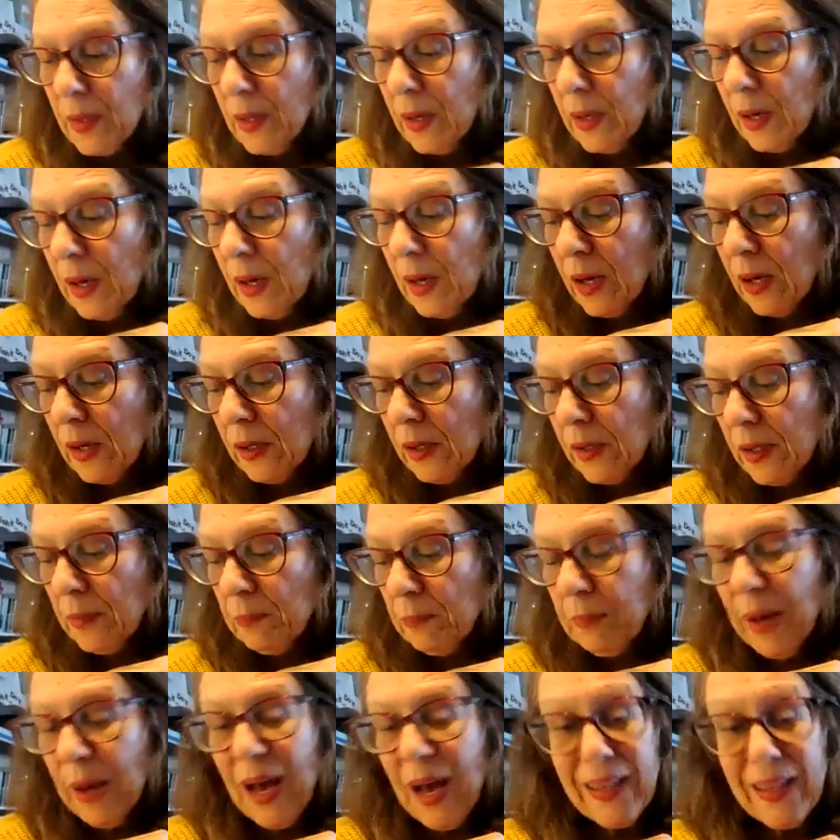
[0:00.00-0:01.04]

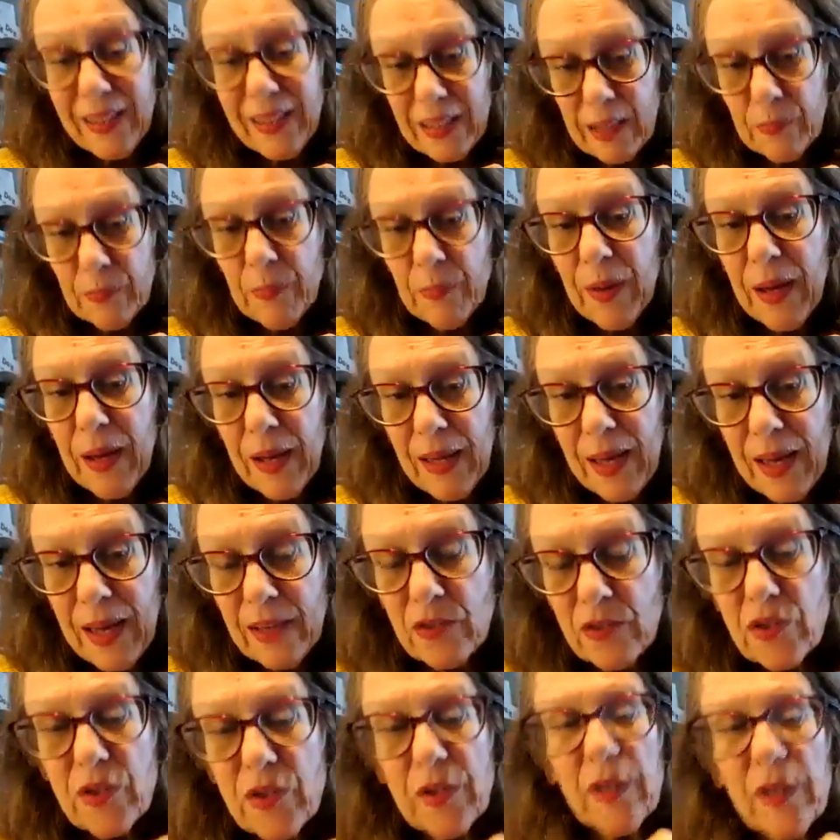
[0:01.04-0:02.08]
embodied by
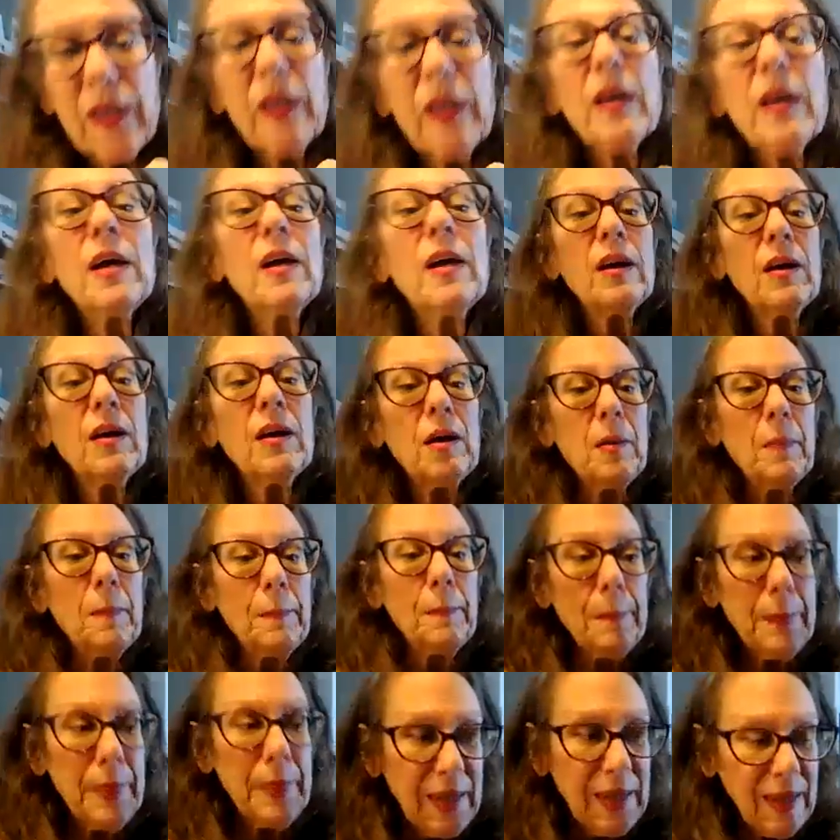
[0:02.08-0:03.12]
actually
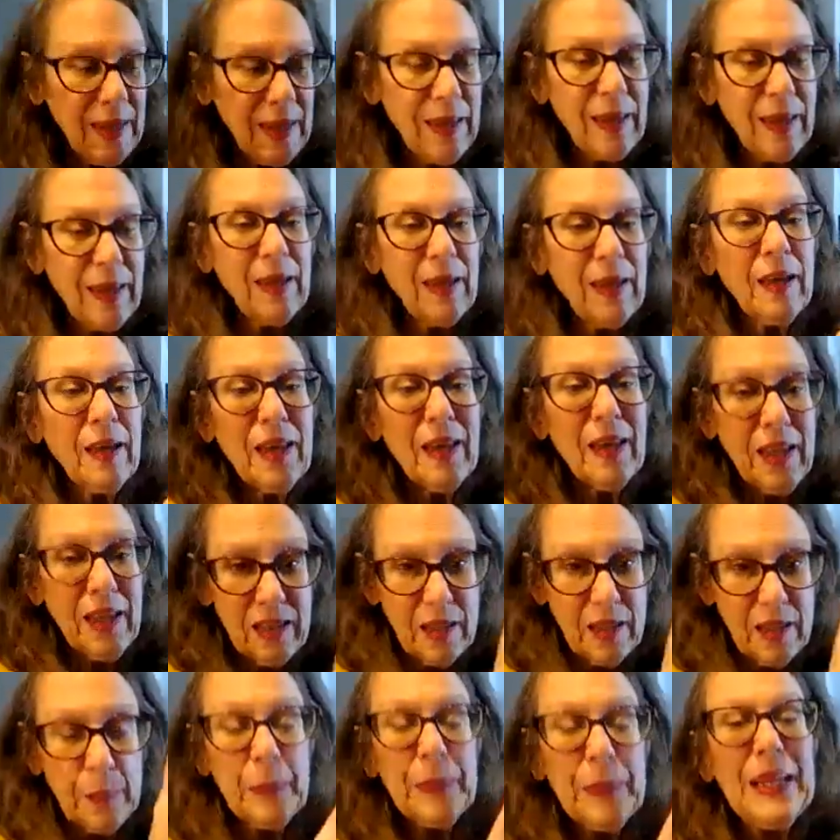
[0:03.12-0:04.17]
being in
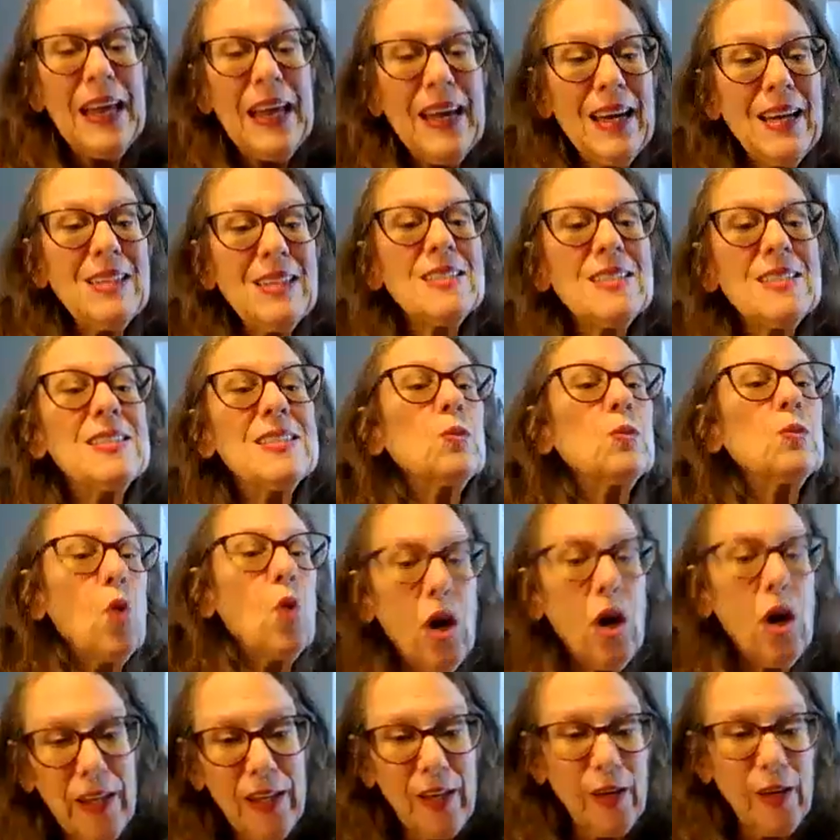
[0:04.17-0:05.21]
the place,
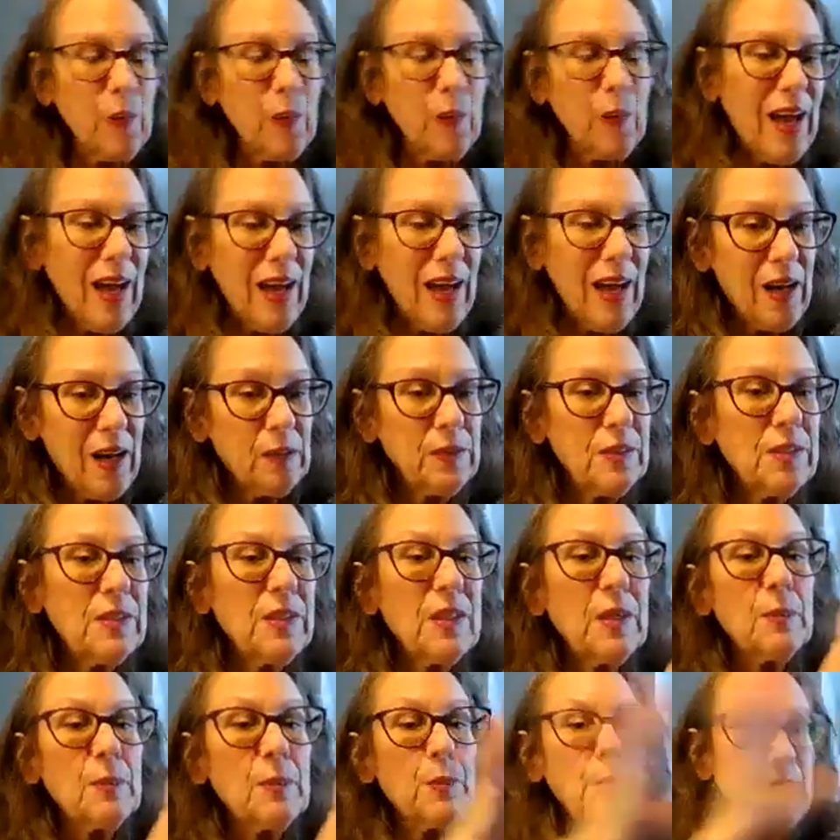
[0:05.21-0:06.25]
walking around,
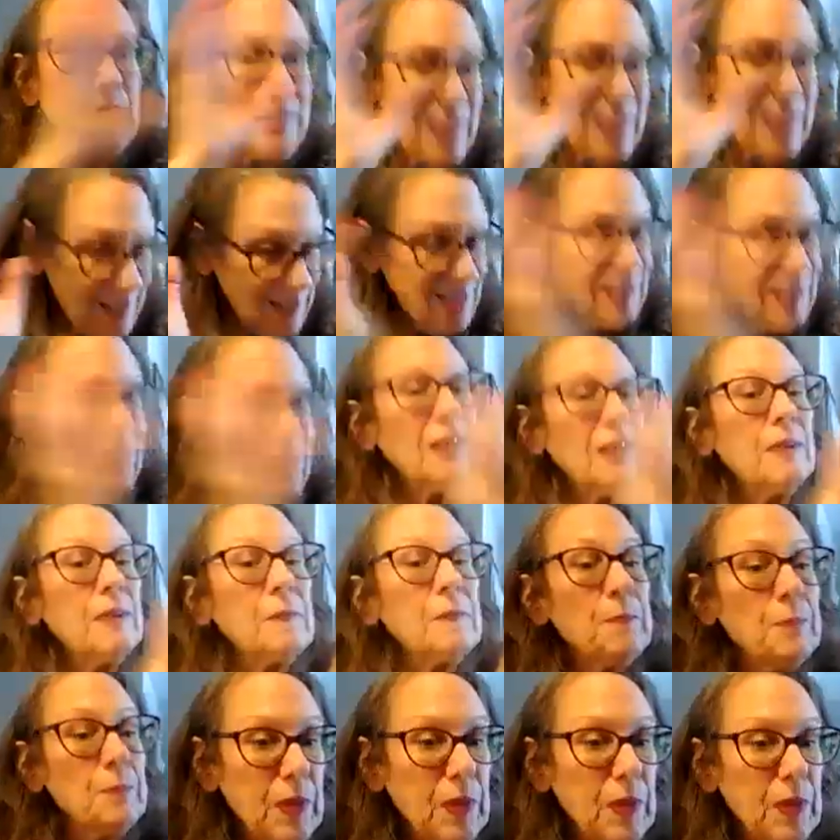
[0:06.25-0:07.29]
pretending,
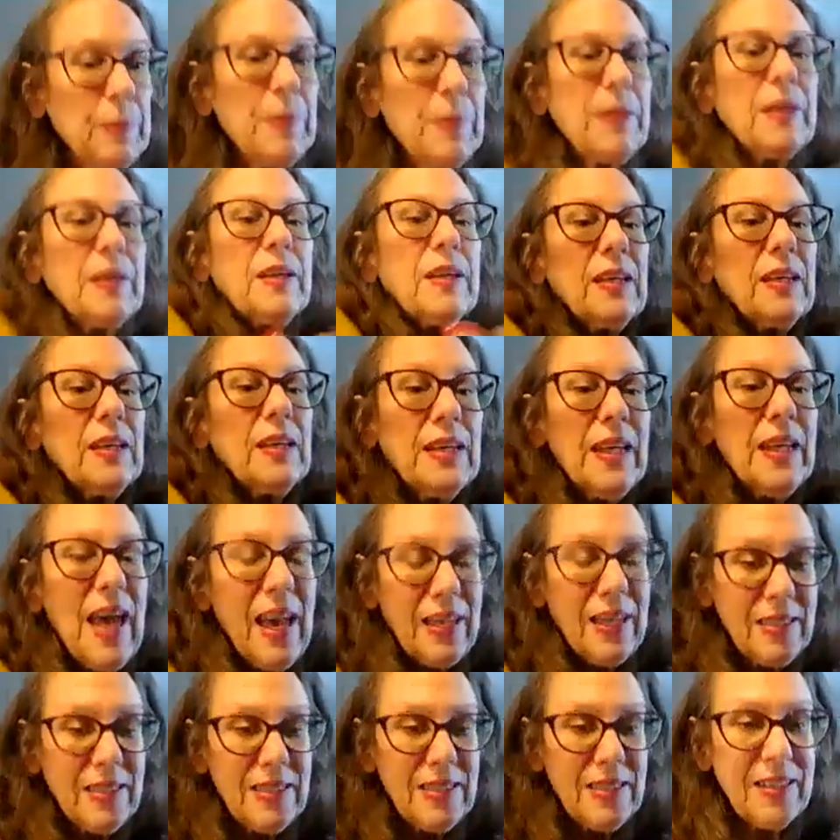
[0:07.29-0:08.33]
but
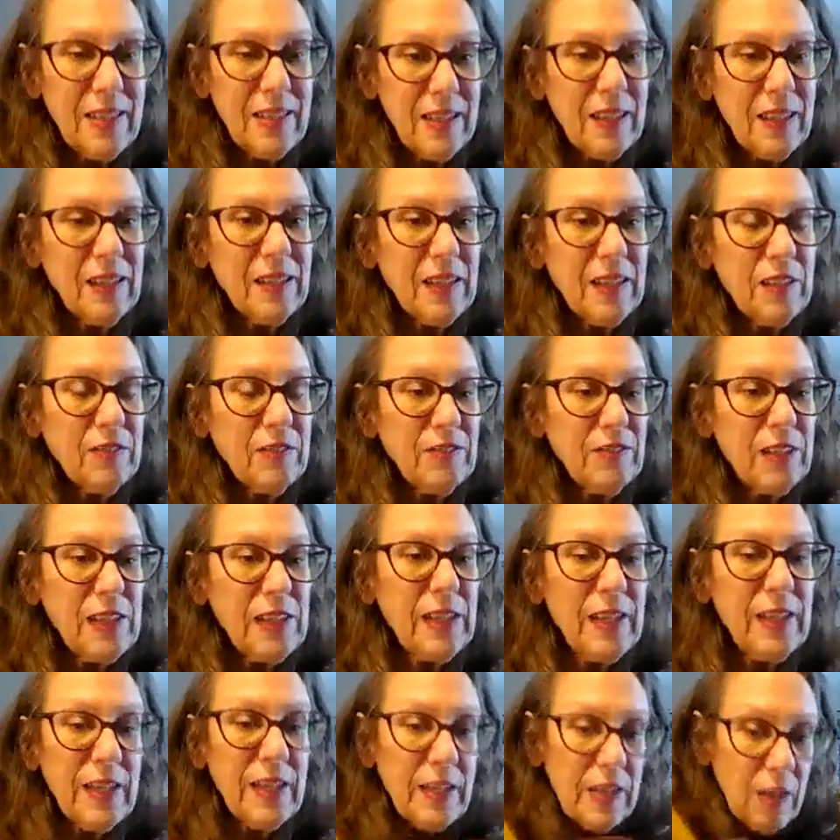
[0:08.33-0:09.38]
enacting it and
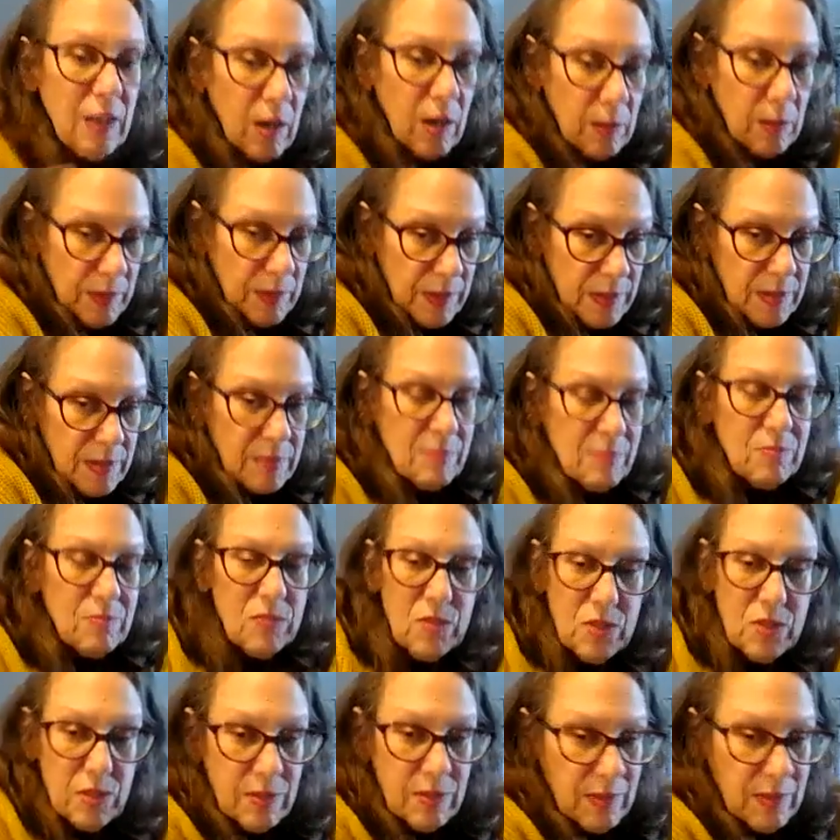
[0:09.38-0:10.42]
feeling it almost
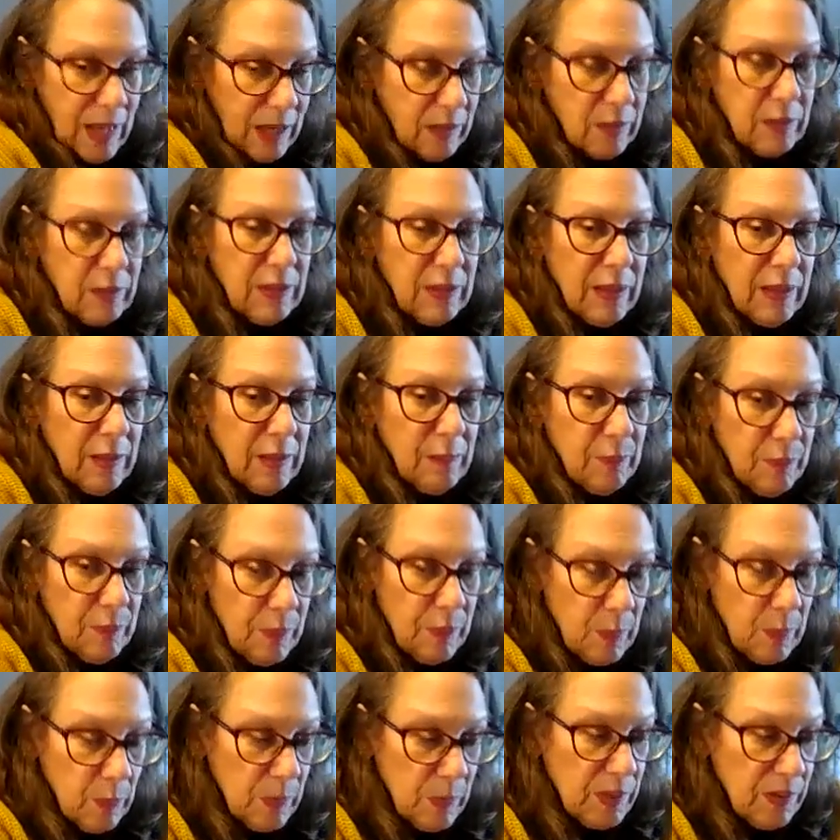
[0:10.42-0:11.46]
not only
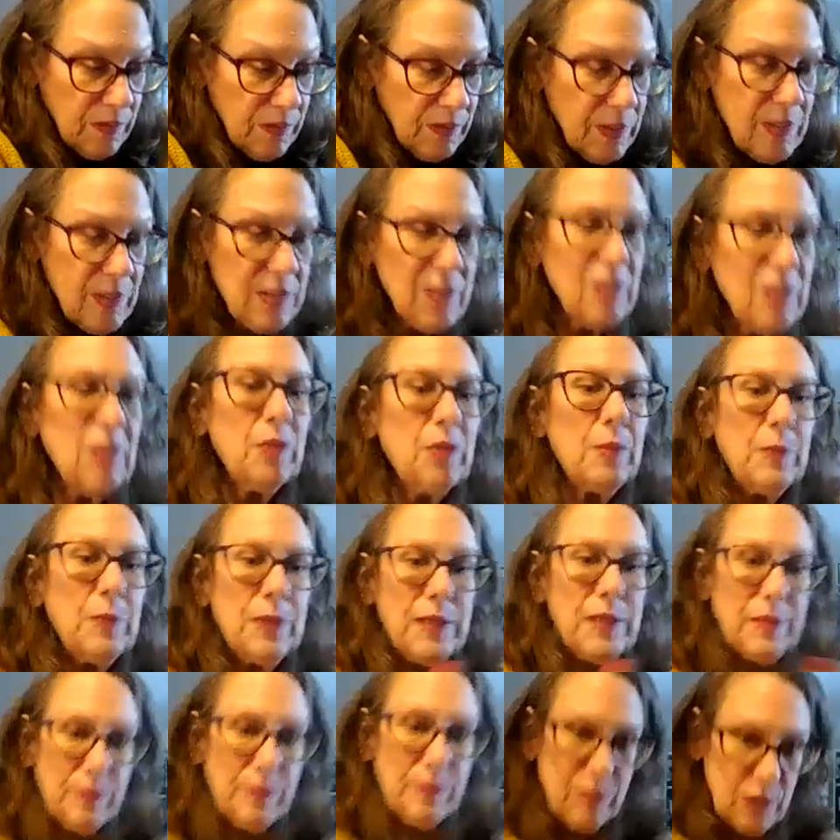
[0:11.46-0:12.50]
with the physical,
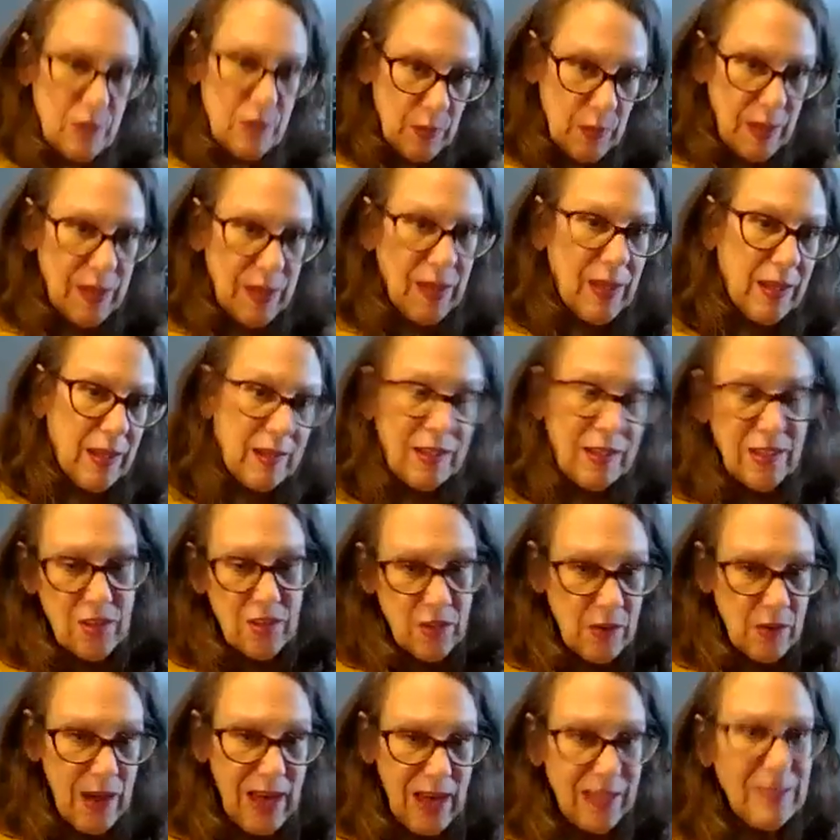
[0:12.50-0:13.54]
but doing and
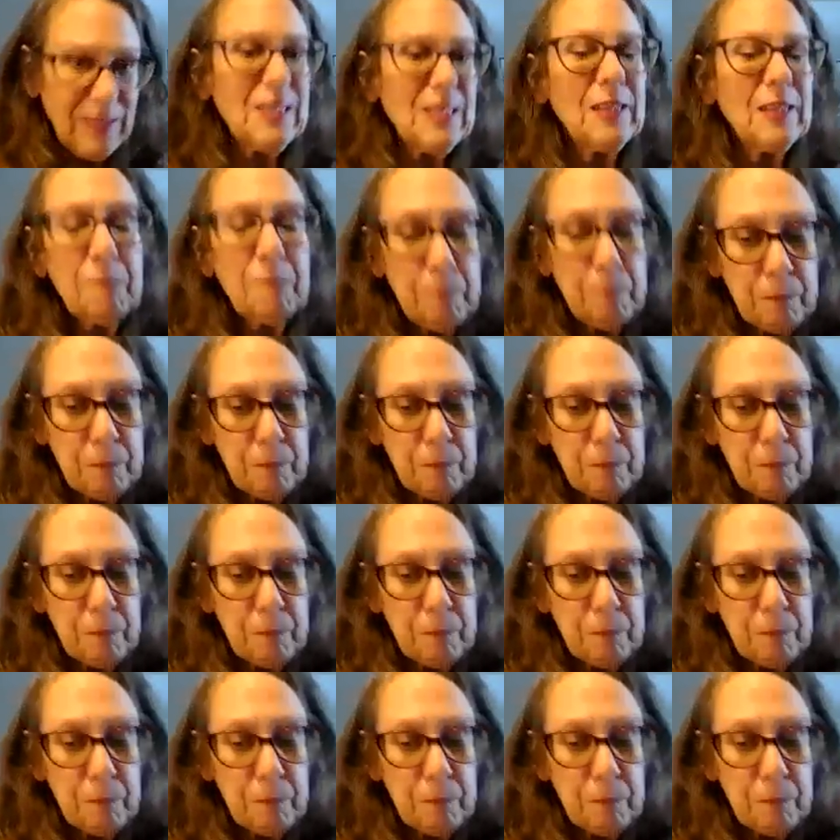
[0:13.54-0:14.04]
interacting,